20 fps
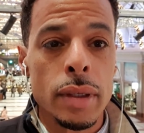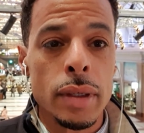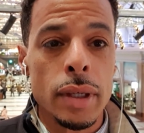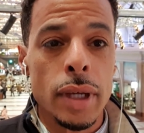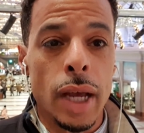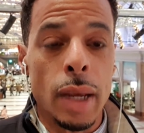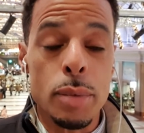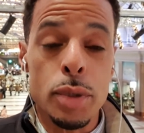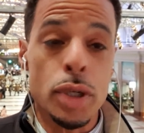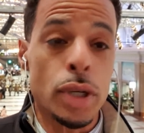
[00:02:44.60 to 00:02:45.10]

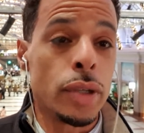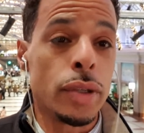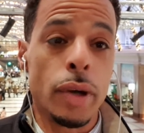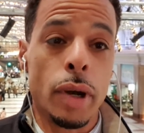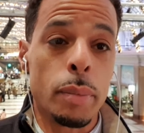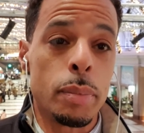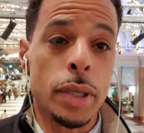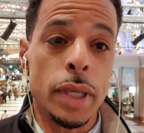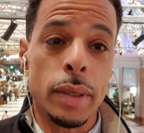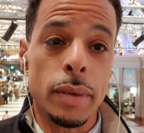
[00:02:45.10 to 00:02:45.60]
I'm sure there
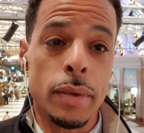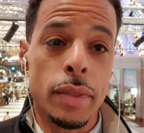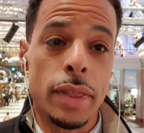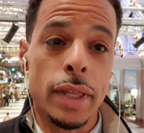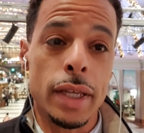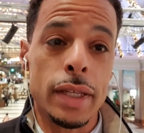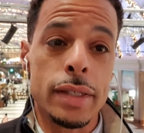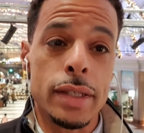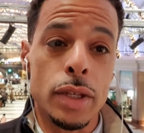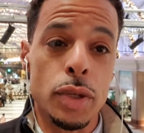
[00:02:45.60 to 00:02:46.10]
are
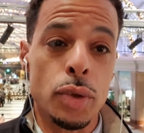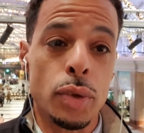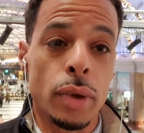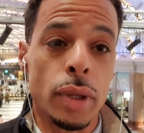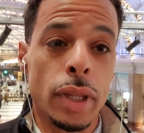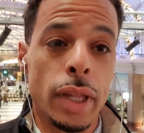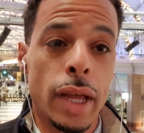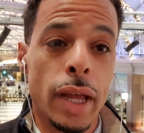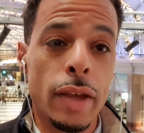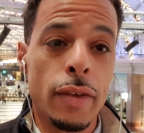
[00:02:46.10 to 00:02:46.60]
things in your
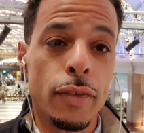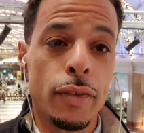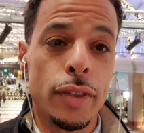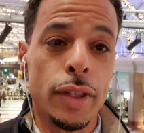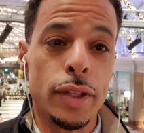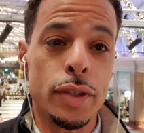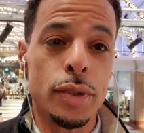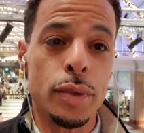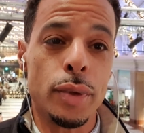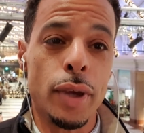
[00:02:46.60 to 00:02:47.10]
life
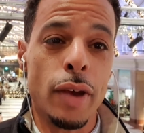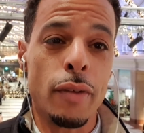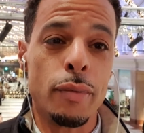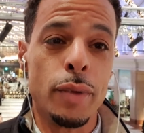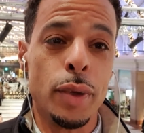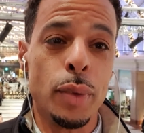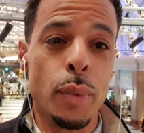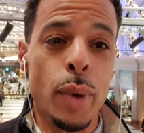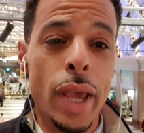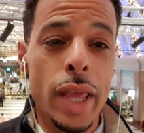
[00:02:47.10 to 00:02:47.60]
that you have
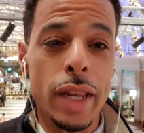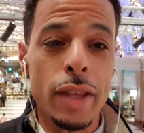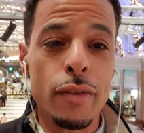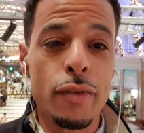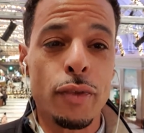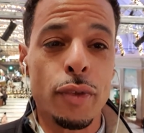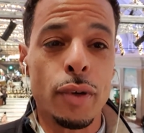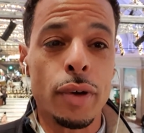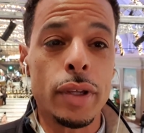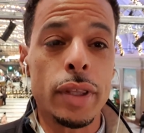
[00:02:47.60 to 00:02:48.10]
been waiting
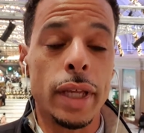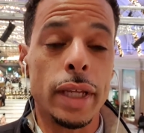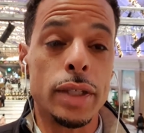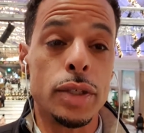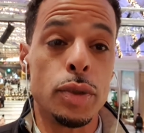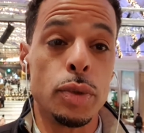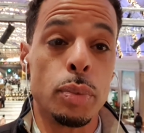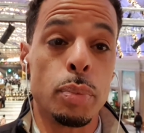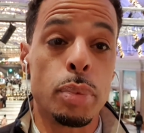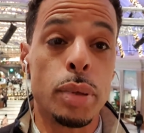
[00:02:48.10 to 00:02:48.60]
for, that
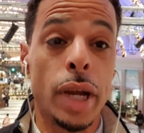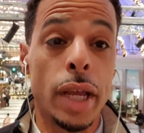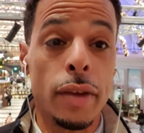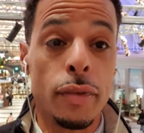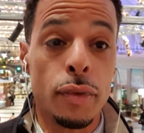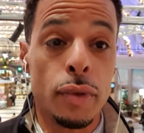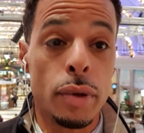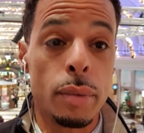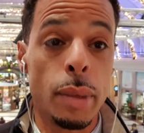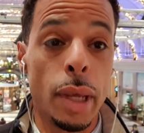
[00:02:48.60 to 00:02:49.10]
you pray
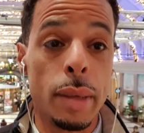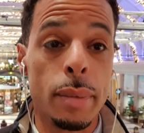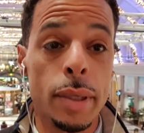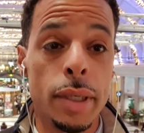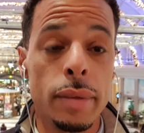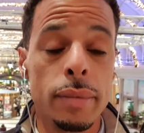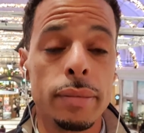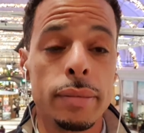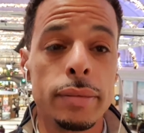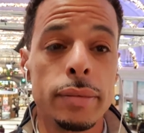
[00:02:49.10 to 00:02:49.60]
for maybe,
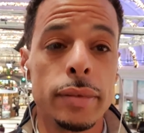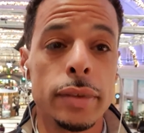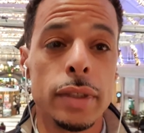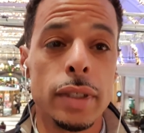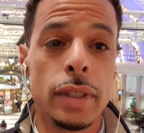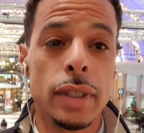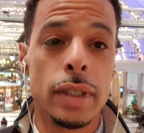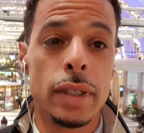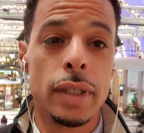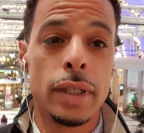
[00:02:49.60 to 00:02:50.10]

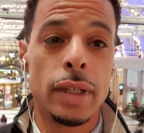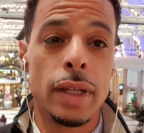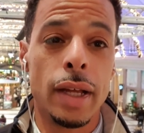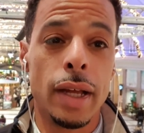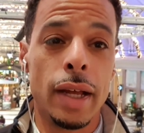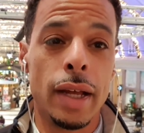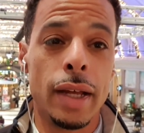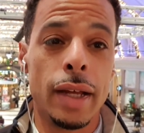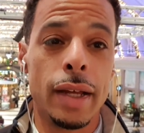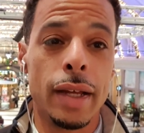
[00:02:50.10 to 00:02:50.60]

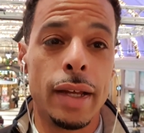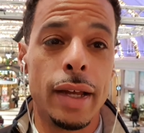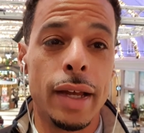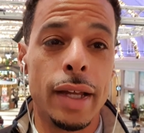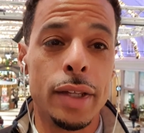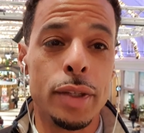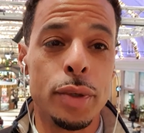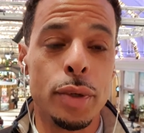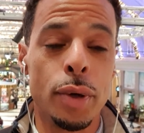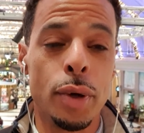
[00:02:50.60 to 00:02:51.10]

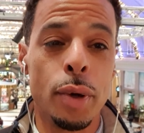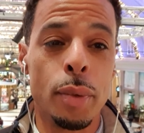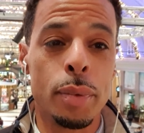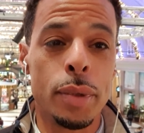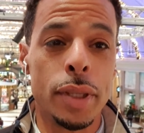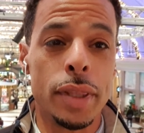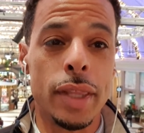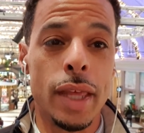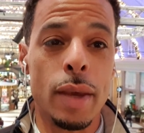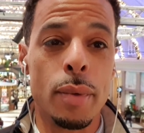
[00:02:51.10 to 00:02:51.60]
and you hope
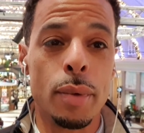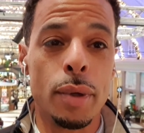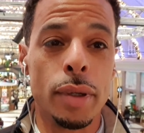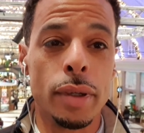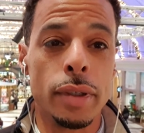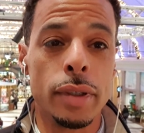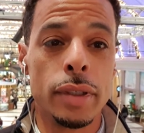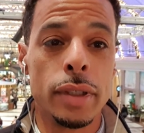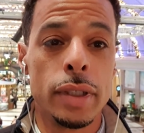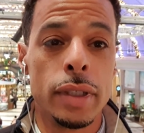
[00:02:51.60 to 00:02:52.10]
that they
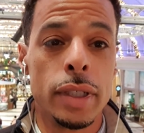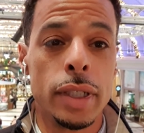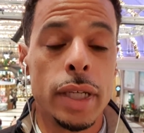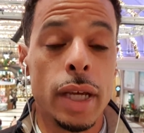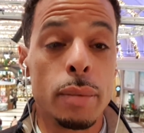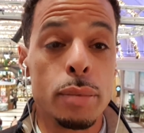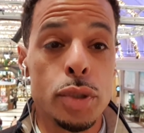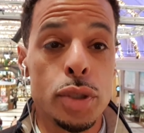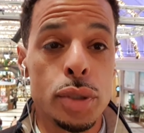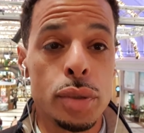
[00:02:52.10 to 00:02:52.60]
will
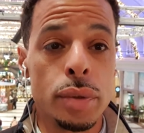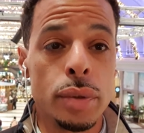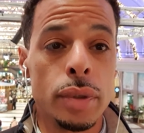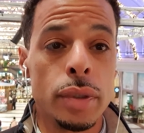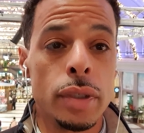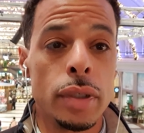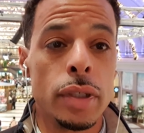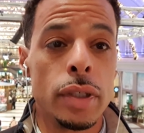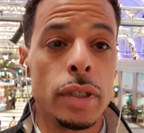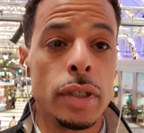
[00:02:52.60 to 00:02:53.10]
come true,
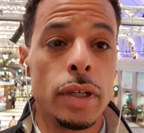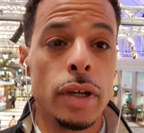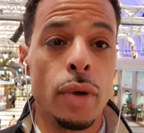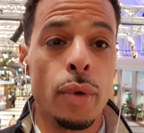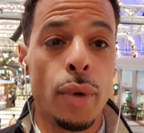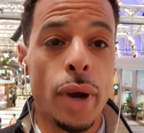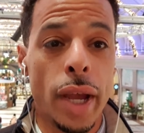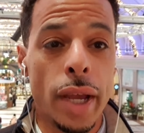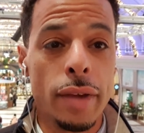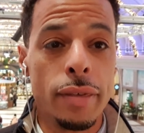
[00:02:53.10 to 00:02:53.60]

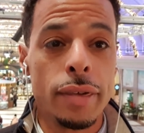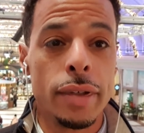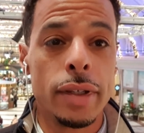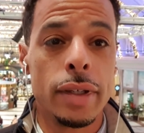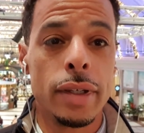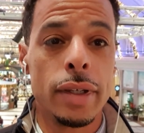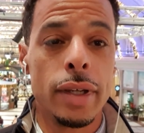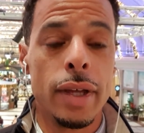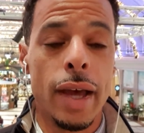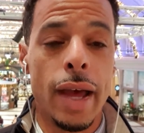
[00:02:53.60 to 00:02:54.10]
arrive,
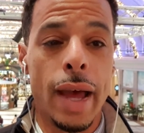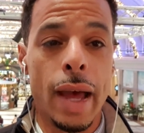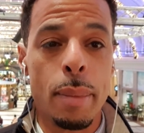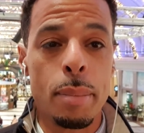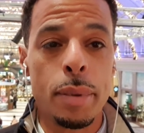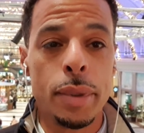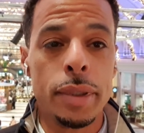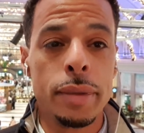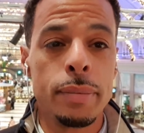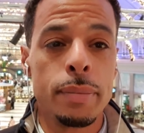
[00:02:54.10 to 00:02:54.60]

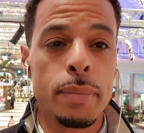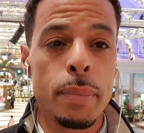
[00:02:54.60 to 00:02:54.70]
happen.